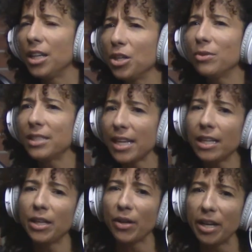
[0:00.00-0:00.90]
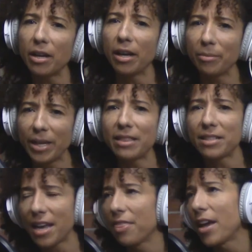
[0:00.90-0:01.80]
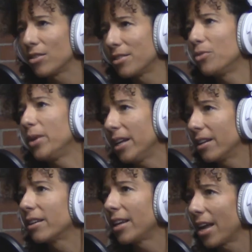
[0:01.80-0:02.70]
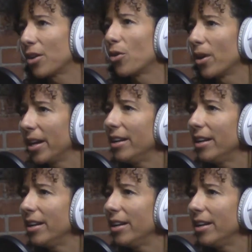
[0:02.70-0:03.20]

You would say clearing in the 10,000 a week category.